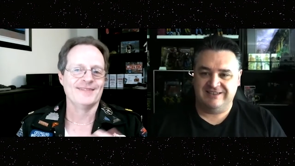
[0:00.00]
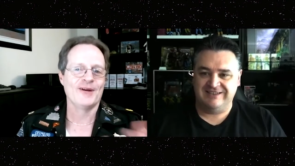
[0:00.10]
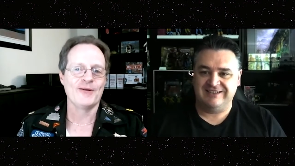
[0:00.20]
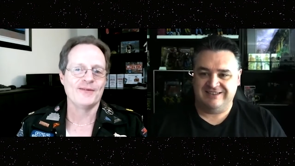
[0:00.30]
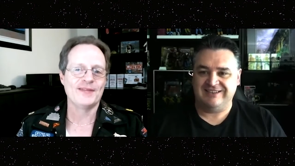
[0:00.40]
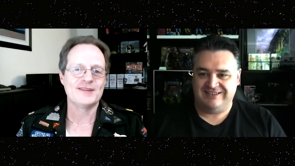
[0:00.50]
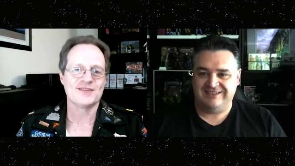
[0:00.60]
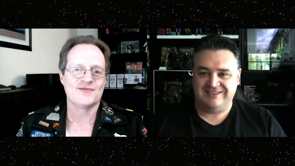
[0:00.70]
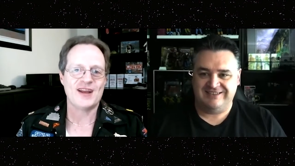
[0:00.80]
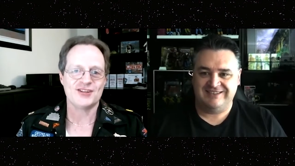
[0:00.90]
Speaker 1: Where they
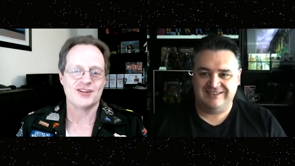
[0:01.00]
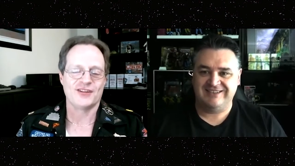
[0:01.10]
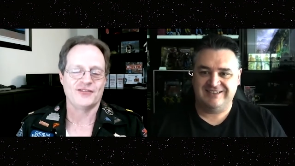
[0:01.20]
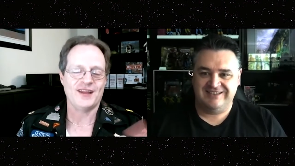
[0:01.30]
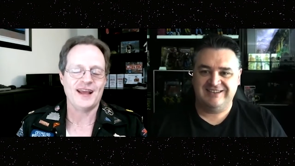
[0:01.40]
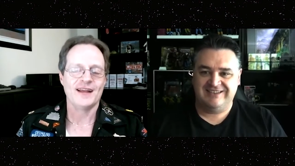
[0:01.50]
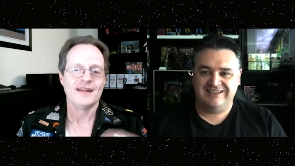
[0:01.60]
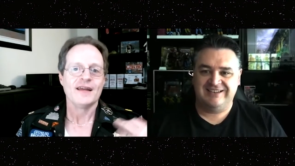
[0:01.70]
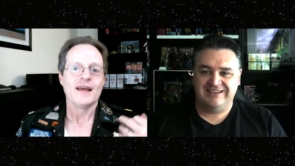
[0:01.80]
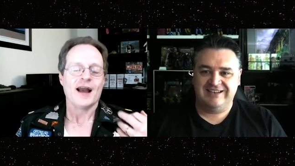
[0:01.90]
just vanished into thin air.
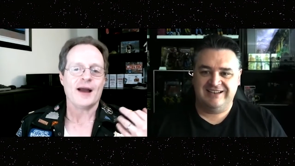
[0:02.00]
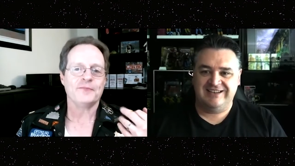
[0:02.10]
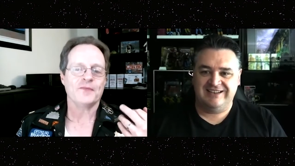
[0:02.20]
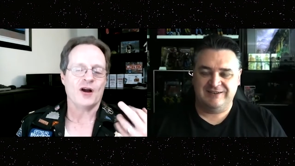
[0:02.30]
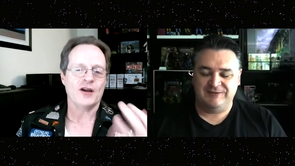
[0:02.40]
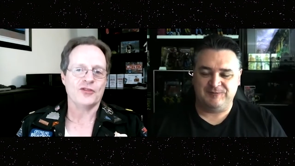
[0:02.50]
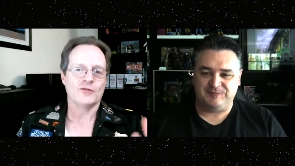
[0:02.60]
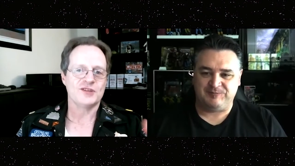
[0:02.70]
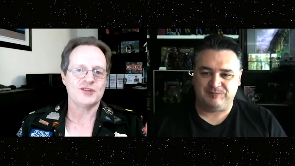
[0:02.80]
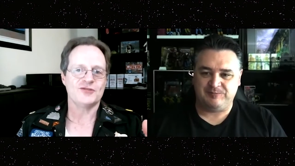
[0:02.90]
Um, I thought it
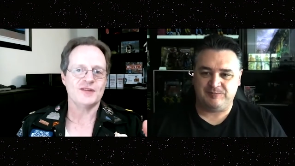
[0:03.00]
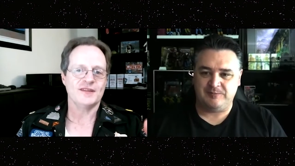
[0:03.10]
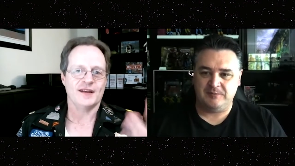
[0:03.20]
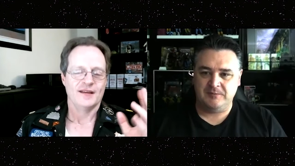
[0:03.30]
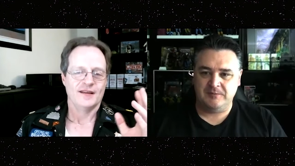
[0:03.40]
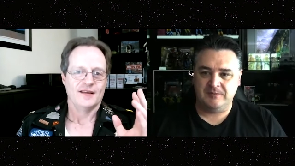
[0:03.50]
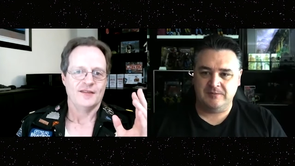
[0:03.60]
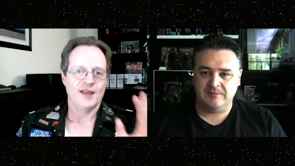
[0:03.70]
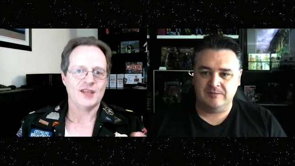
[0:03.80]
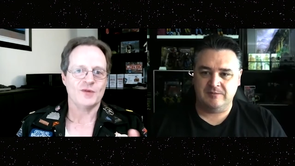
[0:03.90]
was interesting that
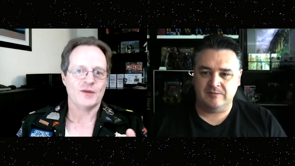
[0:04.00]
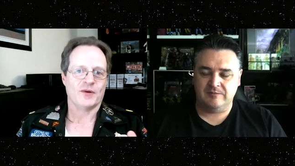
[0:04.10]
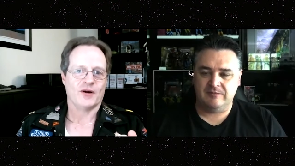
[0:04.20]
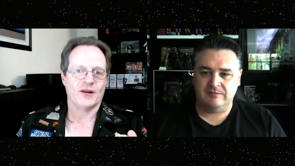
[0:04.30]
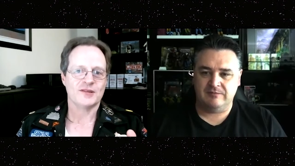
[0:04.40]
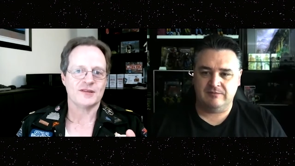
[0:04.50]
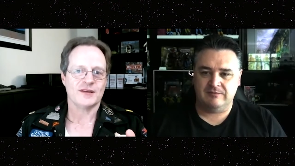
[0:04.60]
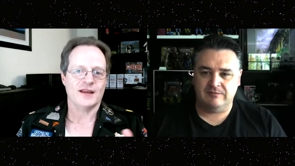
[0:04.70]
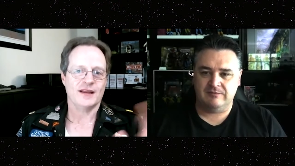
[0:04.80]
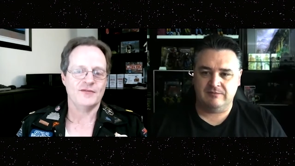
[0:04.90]
the X-wing pilots
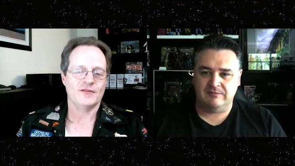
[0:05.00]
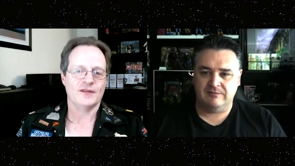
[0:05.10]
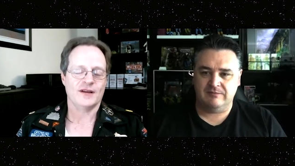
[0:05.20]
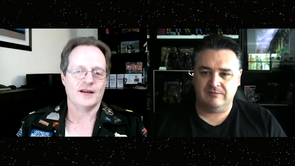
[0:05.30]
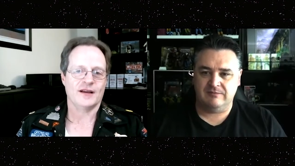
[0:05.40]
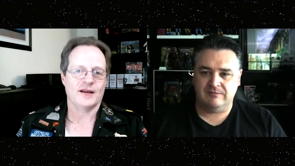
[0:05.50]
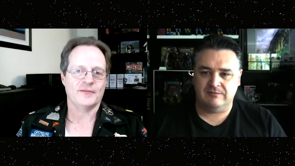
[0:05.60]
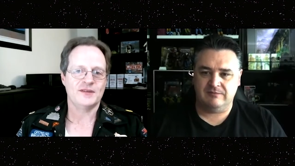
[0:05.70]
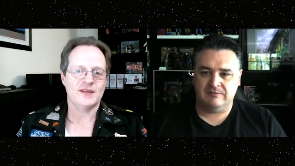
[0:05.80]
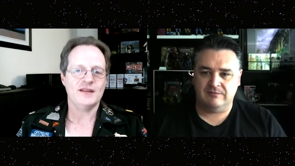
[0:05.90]
and even
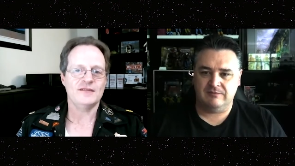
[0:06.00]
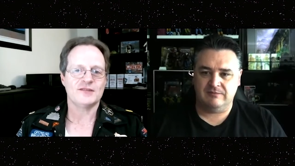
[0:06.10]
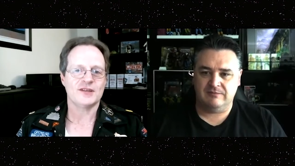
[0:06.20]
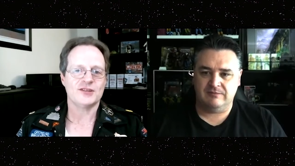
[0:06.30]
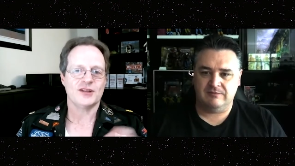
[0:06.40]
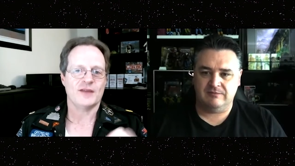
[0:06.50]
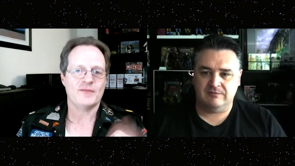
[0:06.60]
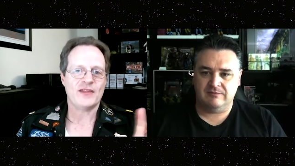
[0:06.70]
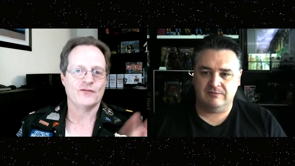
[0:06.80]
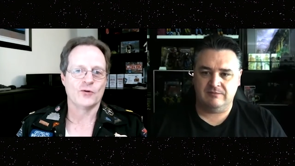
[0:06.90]
um, Din says, "You know,
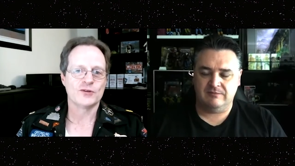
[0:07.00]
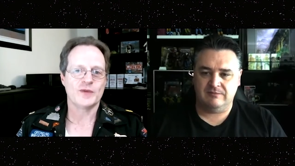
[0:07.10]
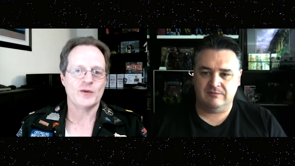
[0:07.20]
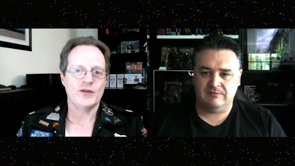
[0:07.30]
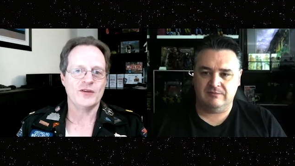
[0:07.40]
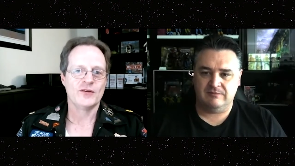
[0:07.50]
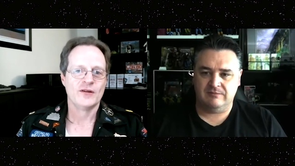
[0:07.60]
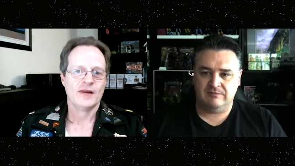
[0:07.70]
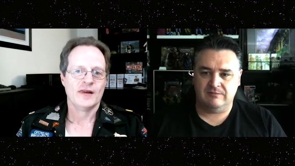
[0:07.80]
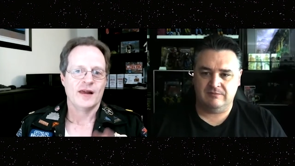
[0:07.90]
may the force be with you."
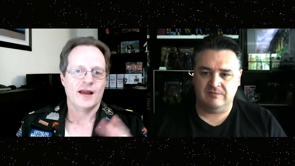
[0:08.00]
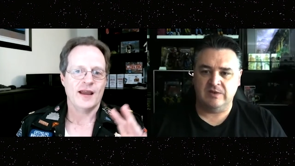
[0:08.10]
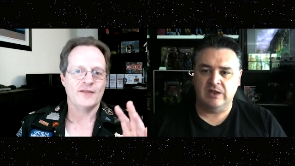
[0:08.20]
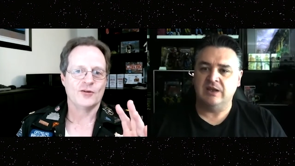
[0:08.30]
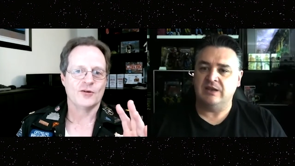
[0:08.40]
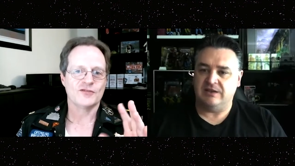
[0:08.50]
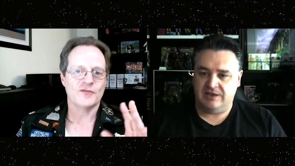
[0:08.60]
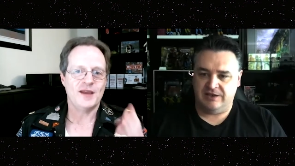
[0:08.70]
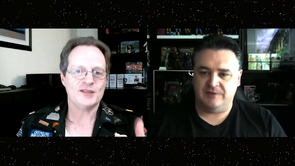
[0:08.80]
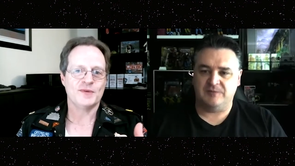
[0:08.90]
And of course, yeah.
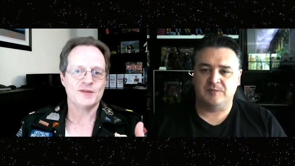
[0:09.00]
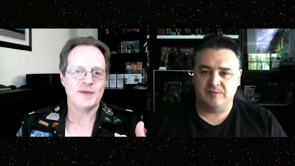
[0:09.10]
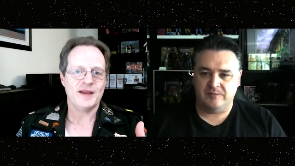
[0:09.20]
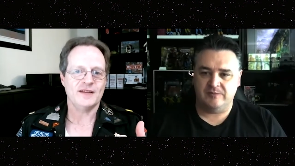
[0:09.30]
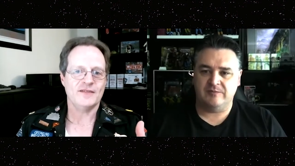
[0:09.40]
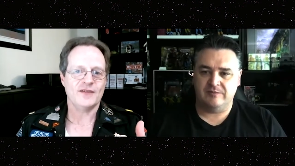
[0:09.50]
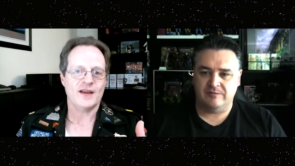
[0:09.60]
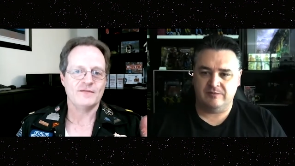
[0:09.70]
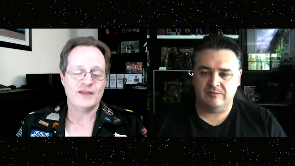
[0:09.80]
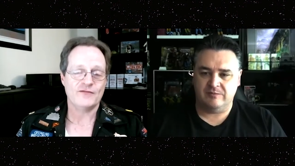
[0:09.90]
from his perspective,
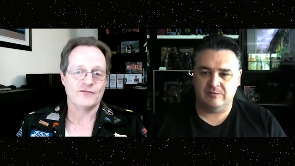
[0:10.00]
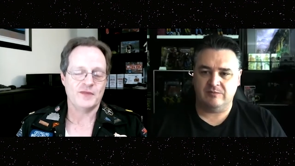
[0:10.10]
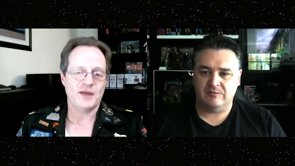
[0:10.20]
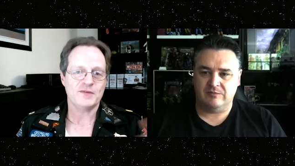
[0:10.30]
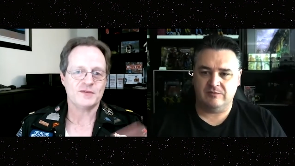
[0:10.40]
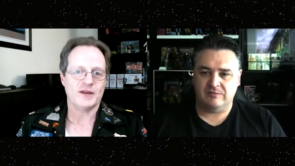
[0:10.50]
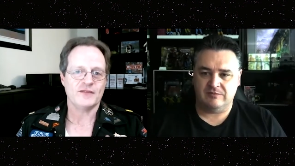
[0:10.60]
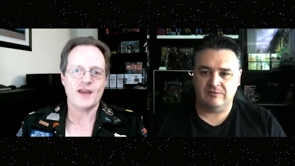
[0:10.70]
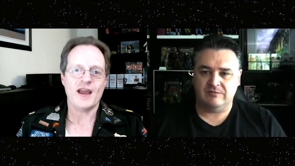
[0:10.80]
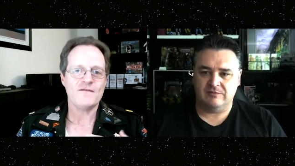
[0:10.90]
and even from their
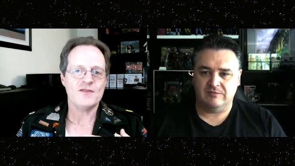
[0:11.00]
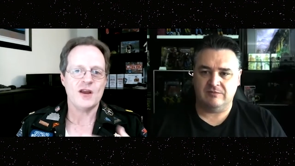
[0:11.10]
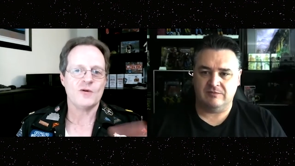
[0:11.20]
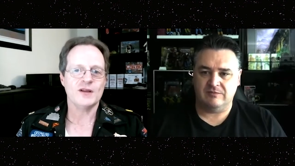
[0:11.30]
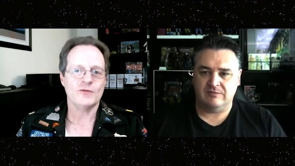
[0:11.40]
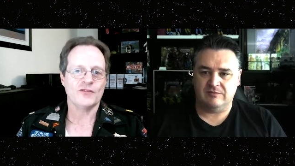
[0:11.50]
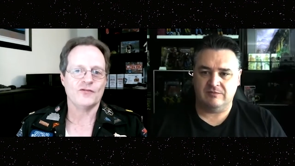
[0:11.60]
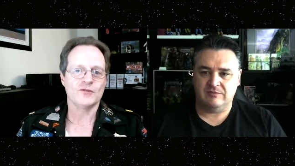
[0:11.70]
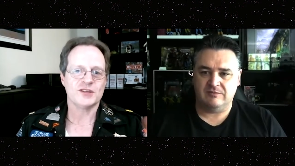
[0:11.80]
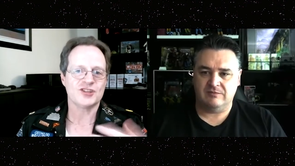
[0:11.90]
perspective, they have no idea what the
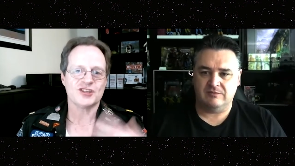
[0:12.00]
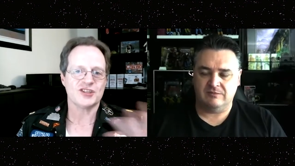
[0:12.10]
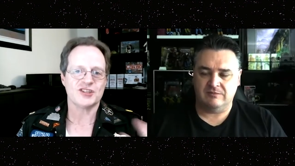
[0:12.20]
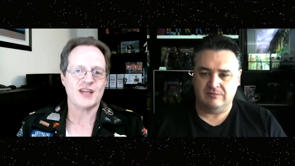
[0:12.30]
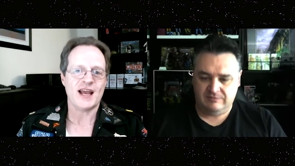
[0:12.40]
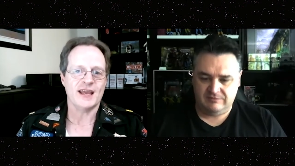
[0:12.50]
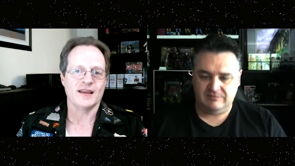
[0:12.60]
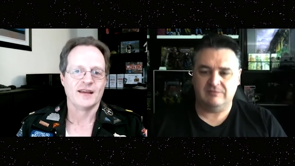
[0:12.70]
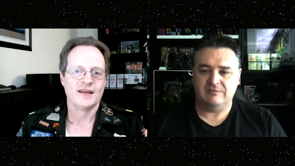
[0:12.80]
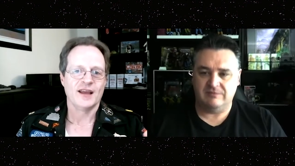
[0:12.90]
force is. It's just a saying.
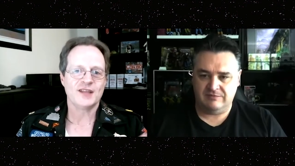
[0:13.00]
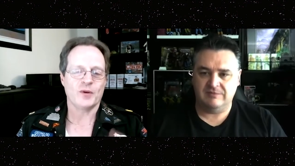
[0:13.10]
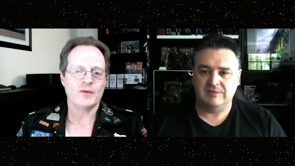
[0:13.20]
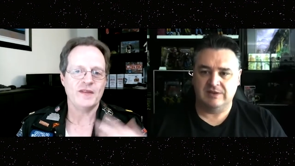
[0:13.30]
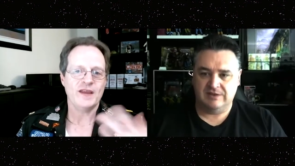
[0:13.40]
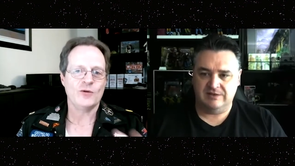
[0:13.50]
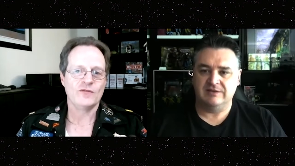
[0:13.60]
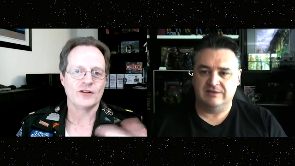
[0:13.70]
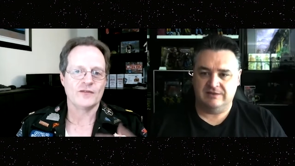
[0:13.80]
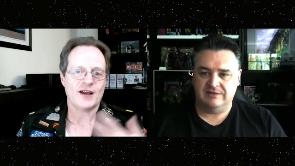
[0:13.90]
It's probably the
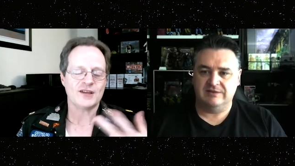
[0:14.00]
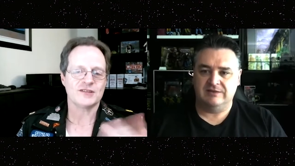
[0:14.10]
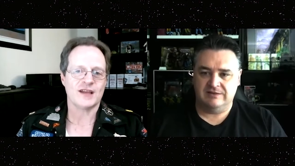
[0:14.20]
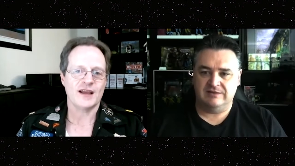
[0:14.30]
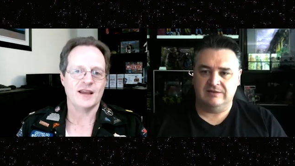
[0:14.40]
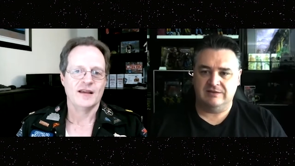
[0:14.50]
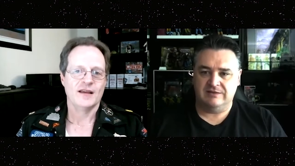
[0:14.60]
equivalent of us saying,